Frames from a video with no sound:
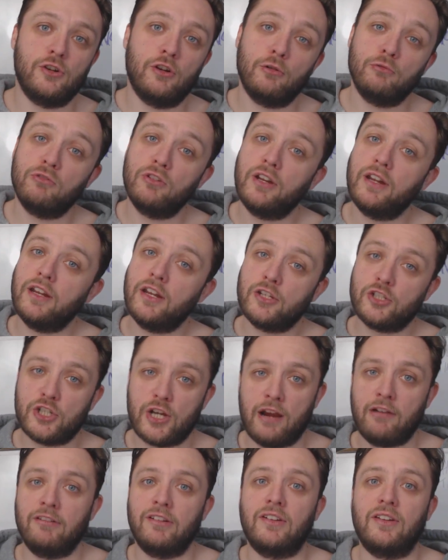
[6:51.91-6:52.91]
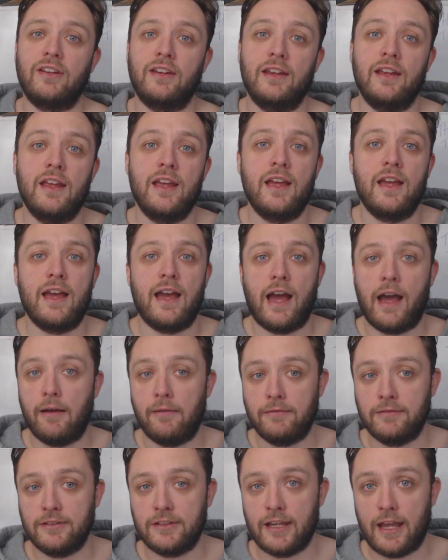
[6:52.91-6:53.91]
You're not running a charity,
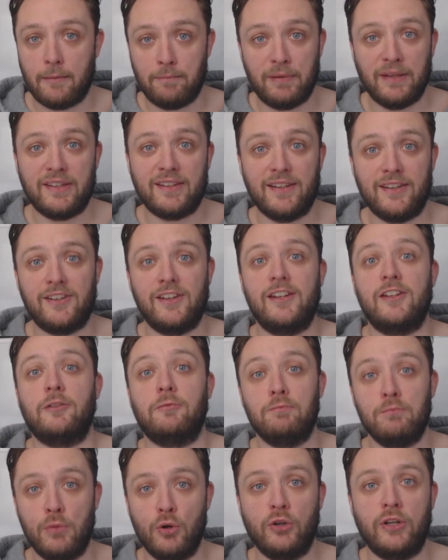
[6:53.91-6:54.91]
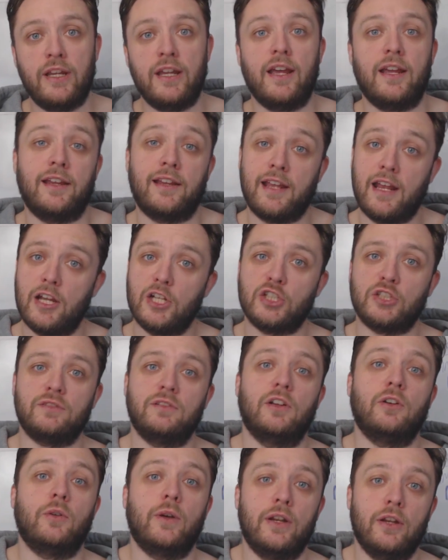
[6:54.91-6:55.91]
and a business needs money and cash
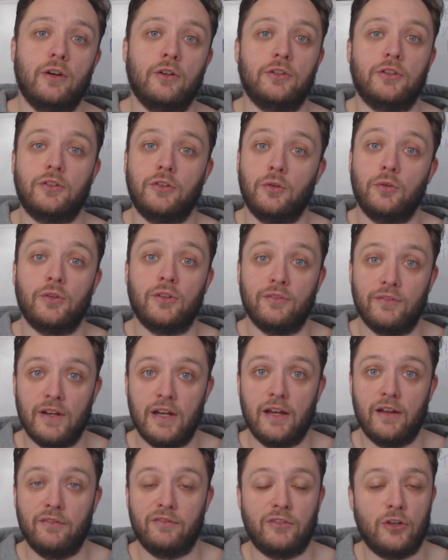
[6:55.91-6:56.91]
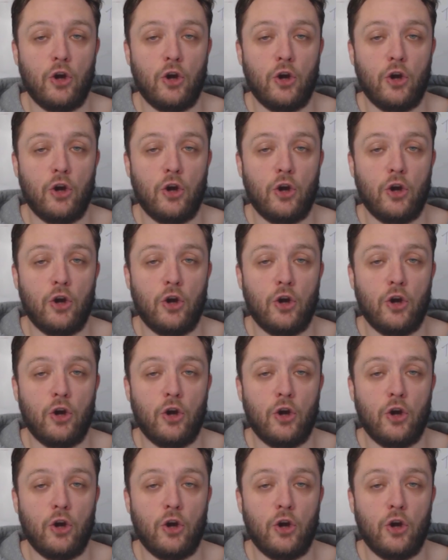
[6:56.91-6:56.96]
flow in order to survive.